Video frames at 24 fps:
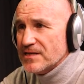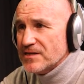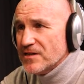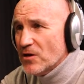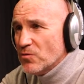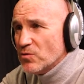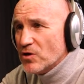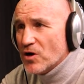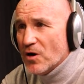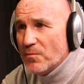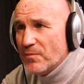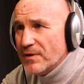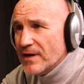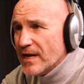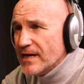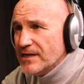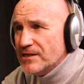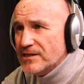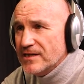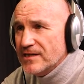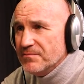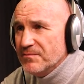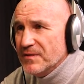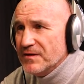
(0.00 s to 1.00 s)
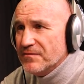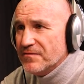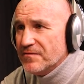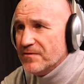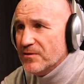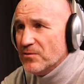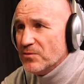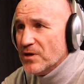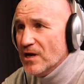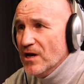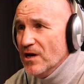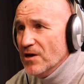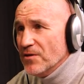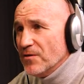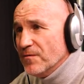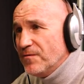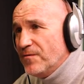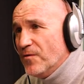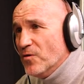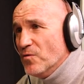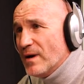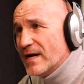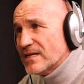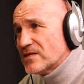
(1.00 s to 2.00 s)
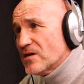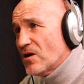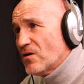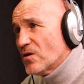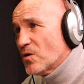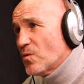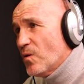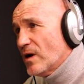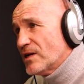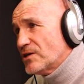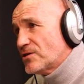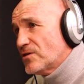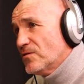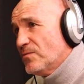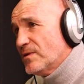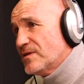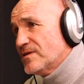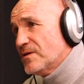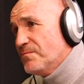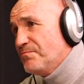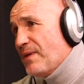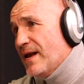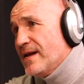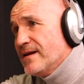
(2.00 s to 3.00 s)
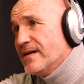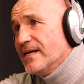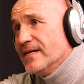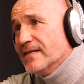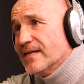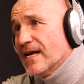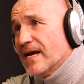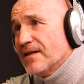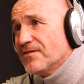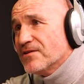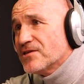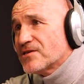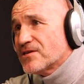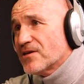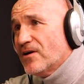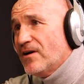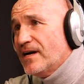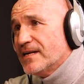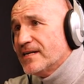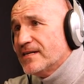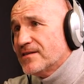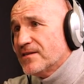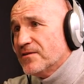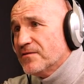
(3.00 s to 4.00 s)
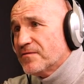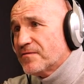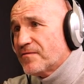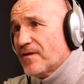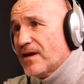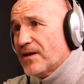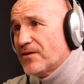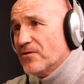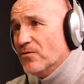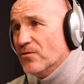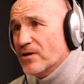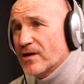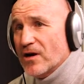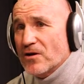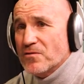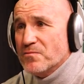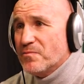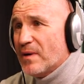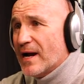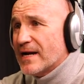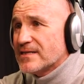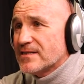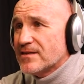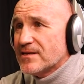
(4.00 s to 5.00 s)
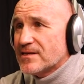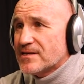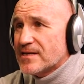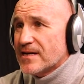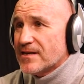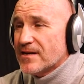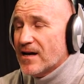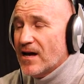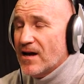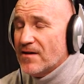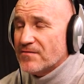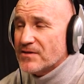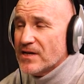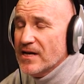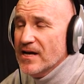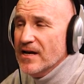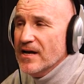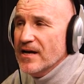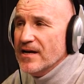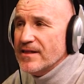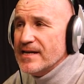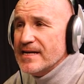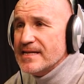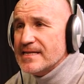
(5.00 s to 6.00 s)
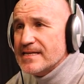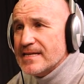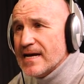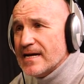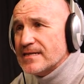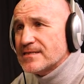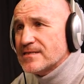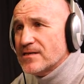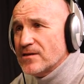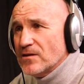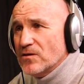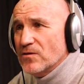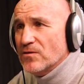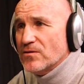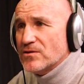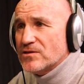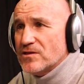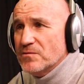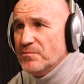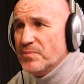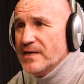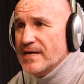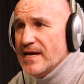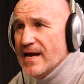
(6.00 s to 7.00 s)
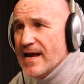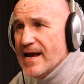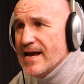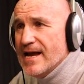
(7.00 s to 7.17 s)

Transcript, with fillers: There's no combination in midfield. The fullbacks aren't quite sure whether to bend it down the side into the front or go back to the centre-halves. There doesn't look to be